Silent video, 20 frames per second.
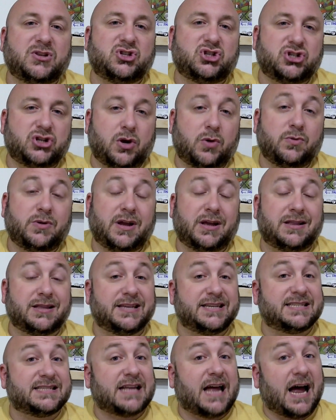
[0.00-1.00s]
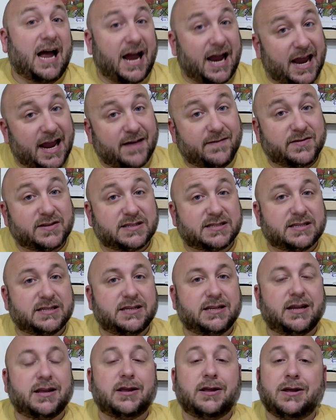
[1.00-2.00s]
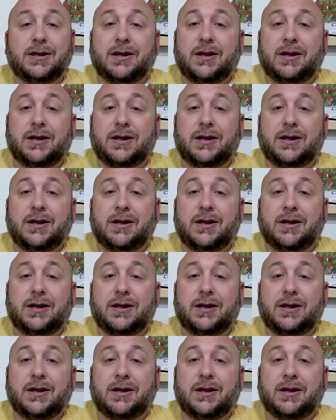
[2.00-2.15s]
shown yet. At least, I haven't seen it.